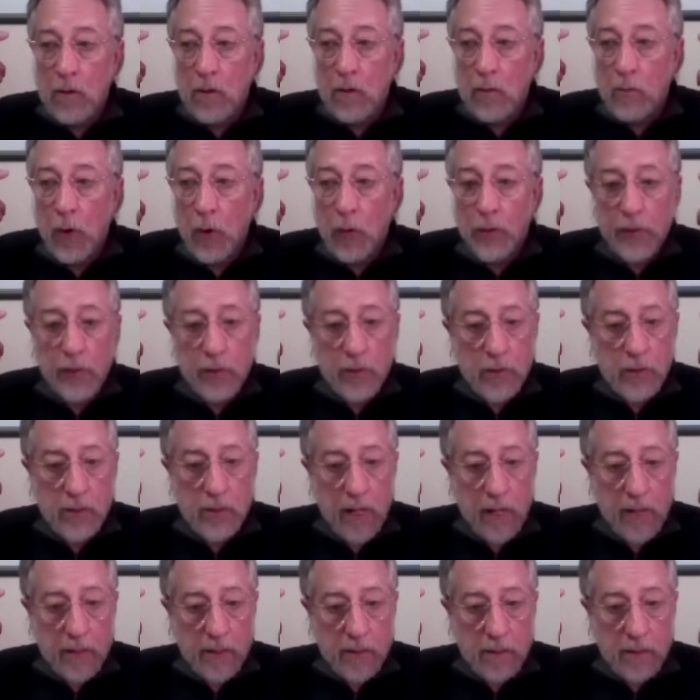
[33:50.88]
both of your
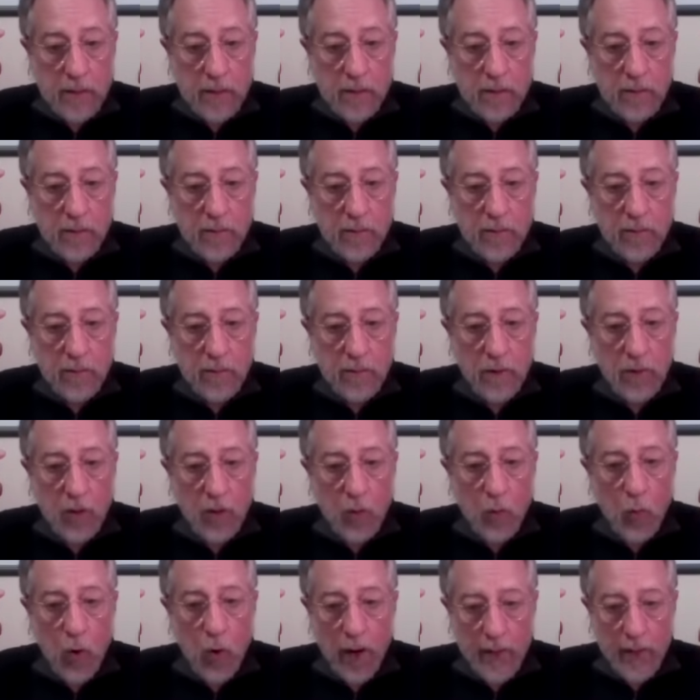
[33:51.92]
sinuses are
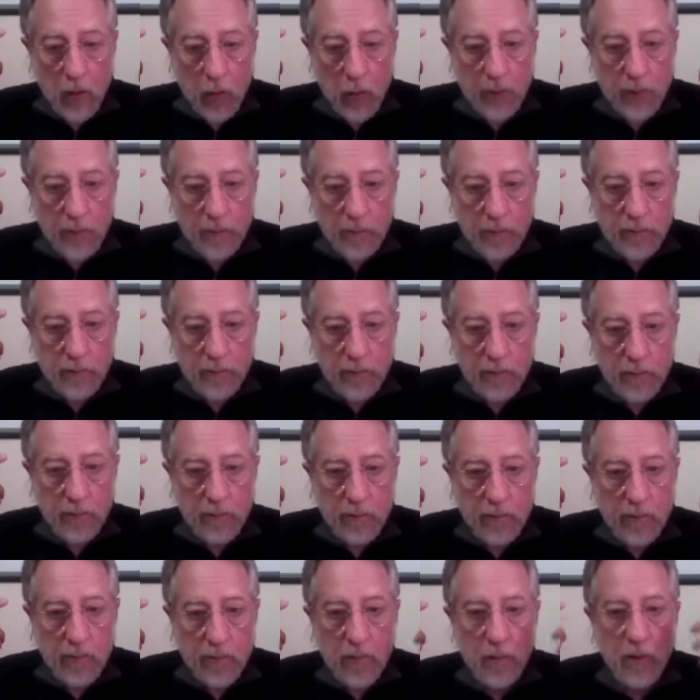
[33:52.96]
wide open.
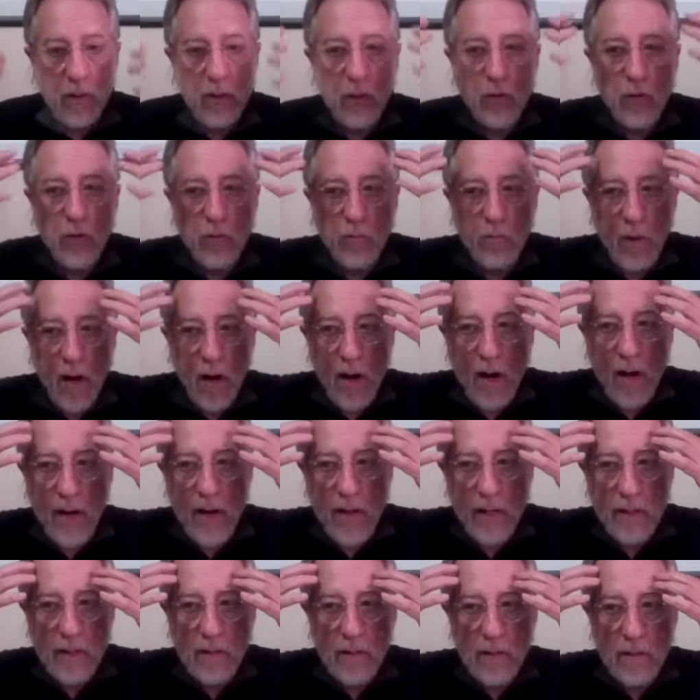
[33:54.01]
Your
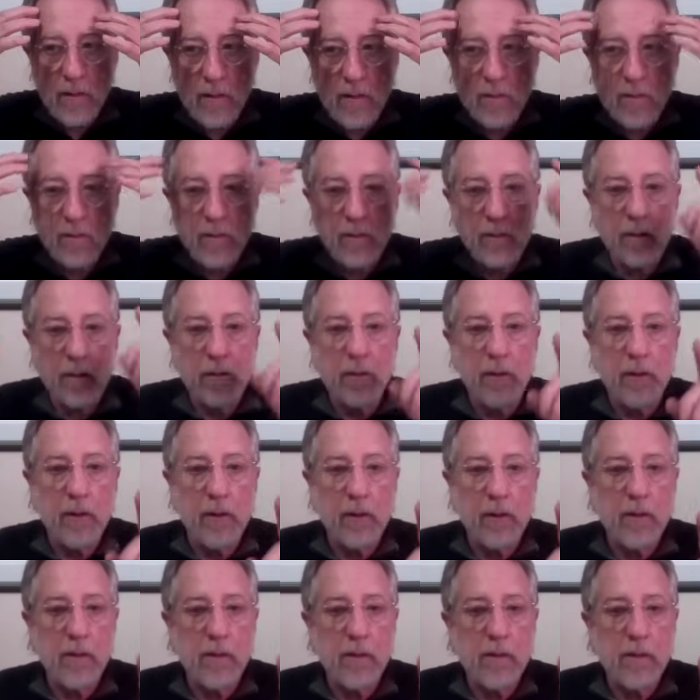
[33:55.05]
mind
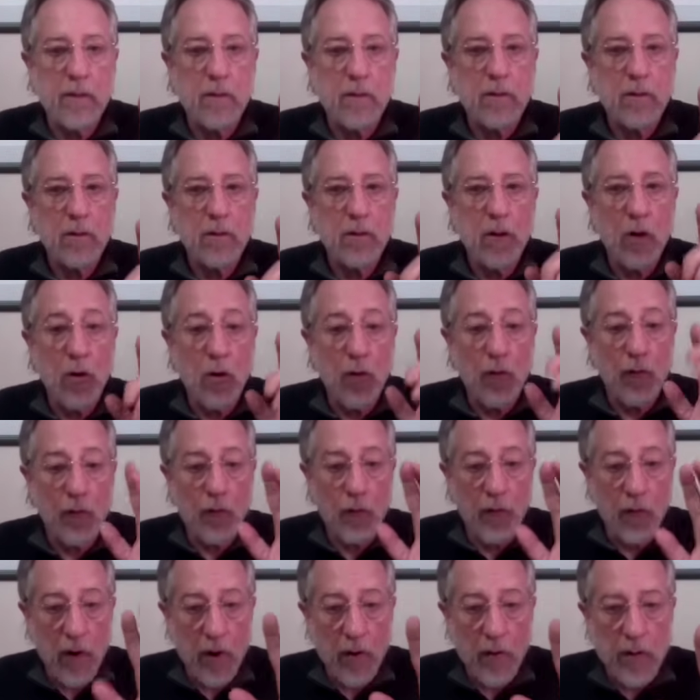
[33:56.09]
is
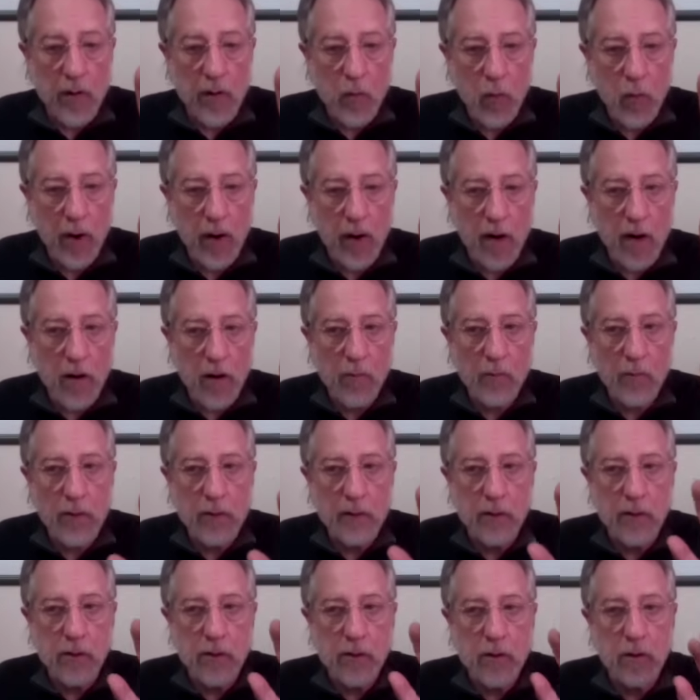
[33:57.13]
very aware, but
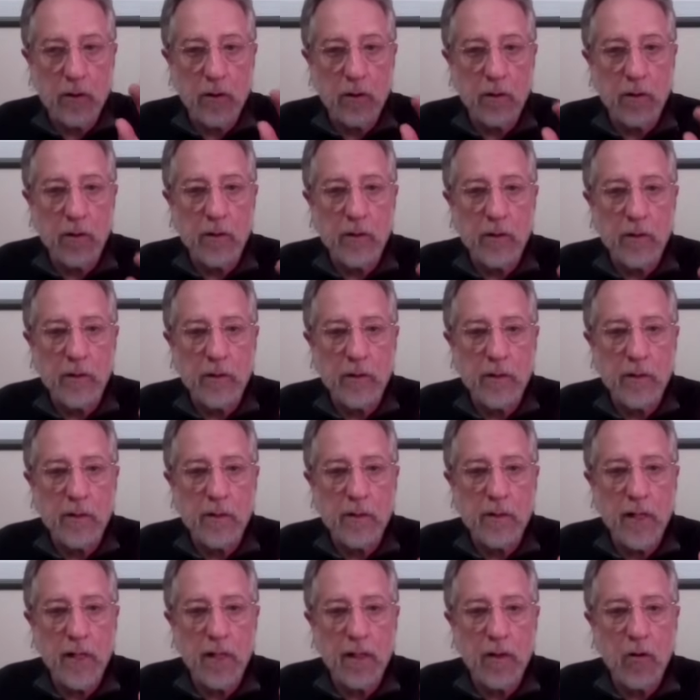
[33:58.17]
there's an alertness
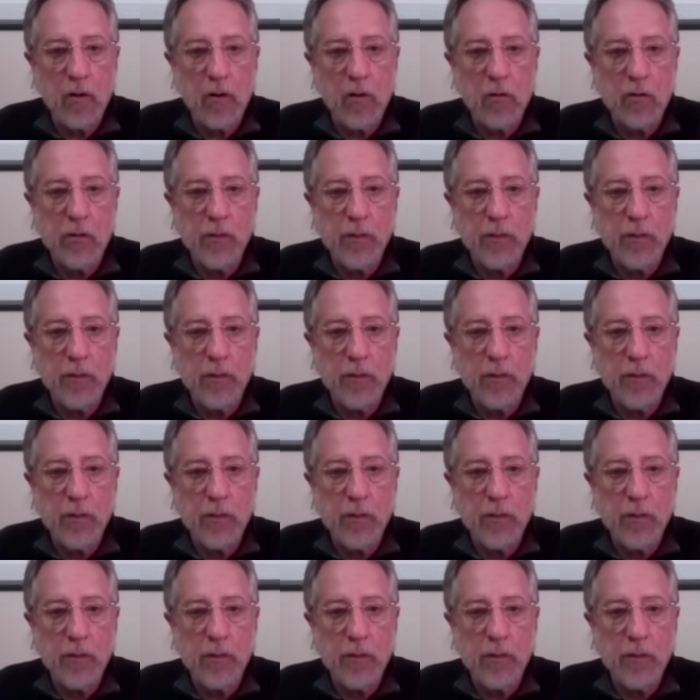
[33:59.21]
that goes